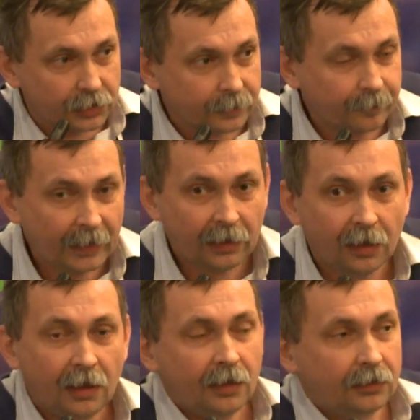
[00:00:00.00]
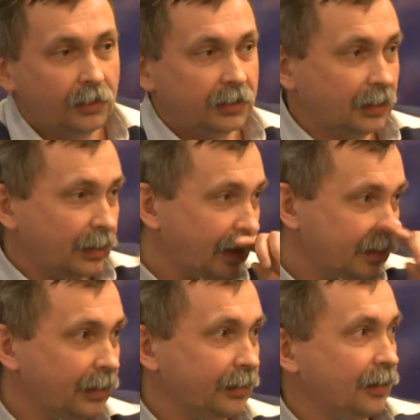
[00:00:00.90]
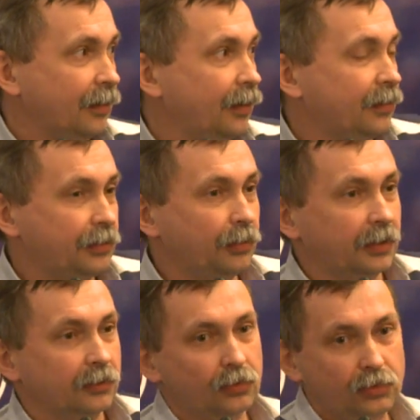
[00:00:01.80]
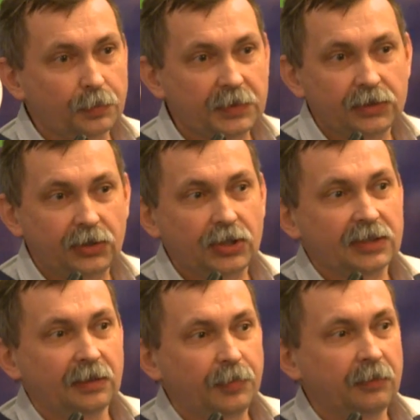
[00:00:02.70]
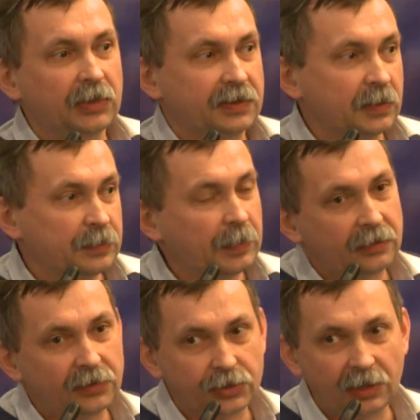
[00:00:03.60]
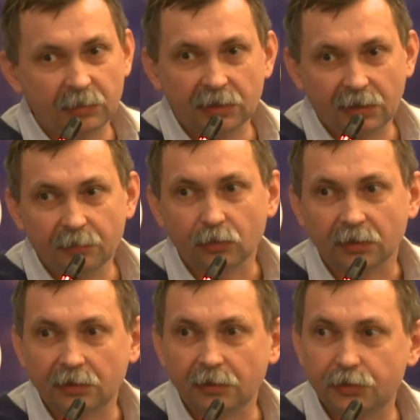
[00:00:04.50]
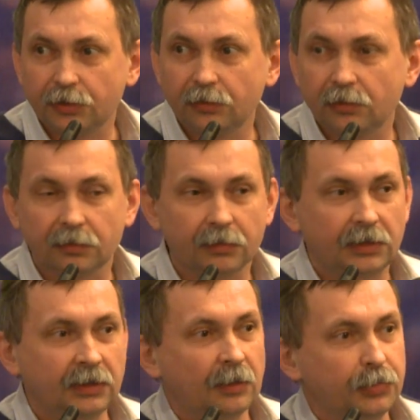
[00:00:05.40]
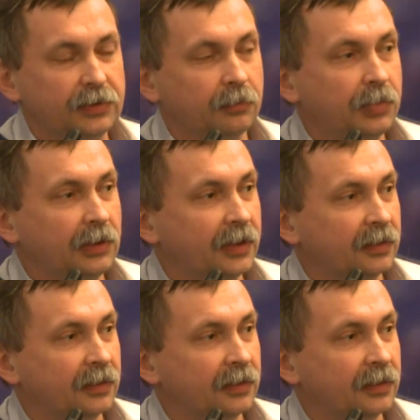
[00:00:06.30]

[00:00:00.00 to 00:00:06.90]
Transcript: happened and what were the grounds for this resolution of that district court.